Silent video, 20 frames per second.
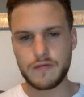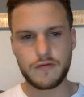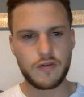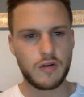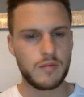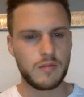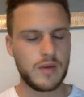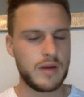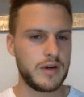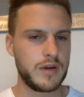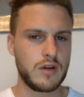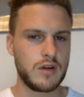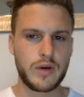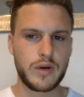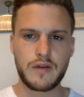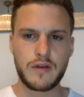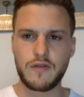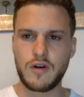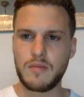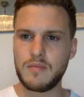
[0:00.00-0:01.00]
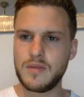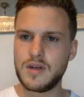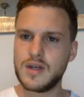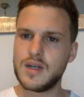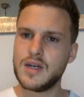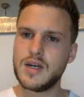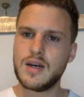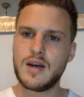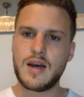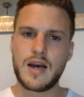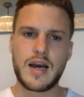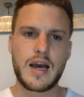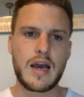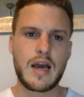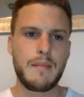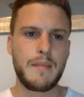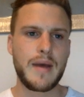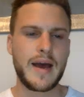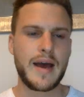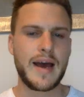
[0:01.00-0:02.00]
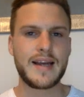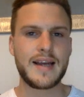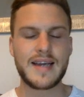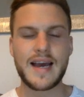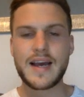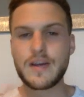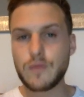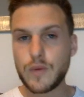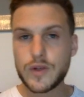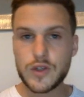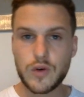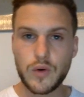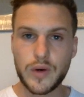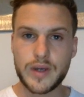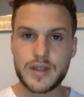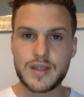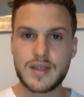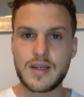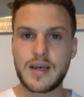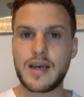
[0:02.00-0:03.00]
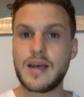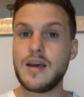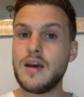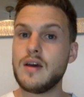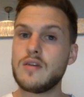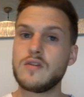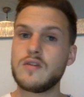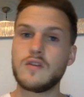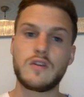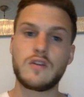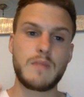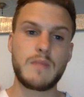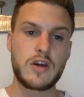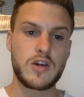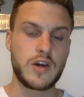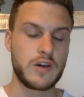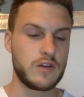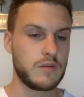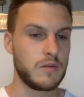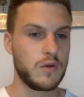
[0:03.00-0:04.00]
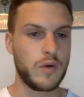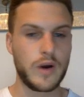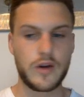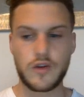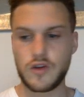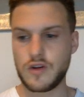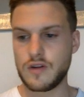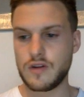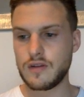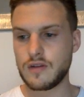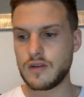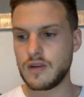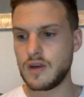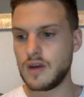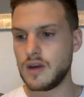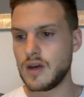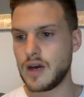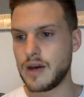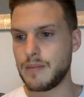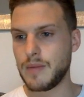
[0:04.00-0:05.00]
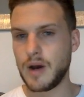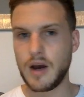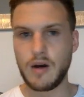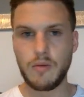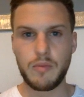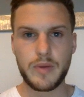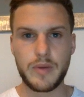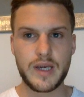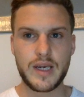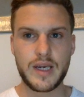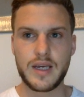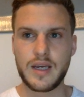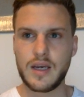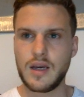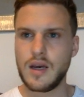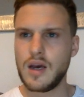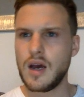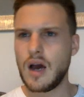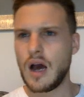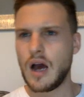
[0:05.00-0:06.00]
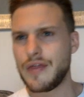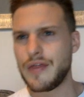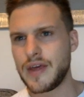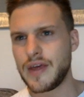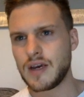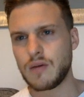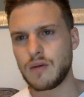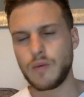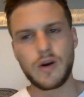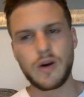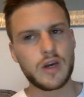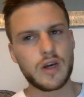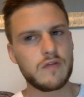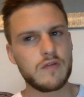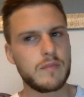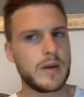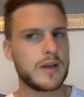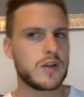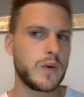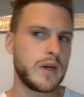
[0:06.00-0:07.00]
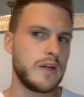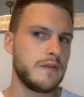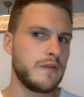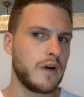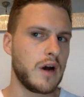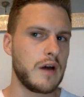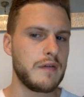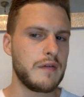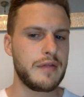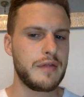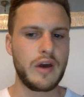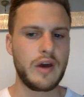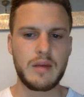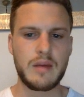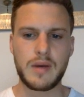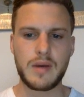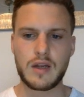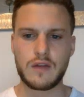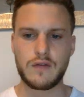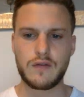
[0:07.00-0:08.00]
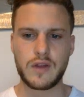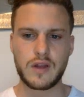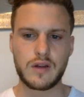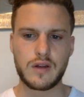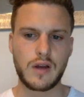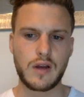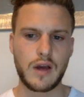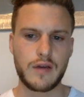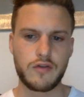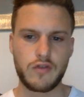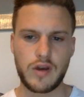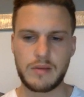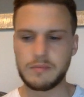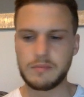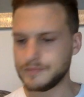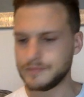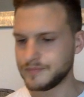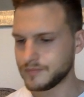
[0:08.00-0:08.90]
from? Let me know where you're from. And as we're talking today, just smash out some questions. I think we're looking about 25-30 minutes for this live stream.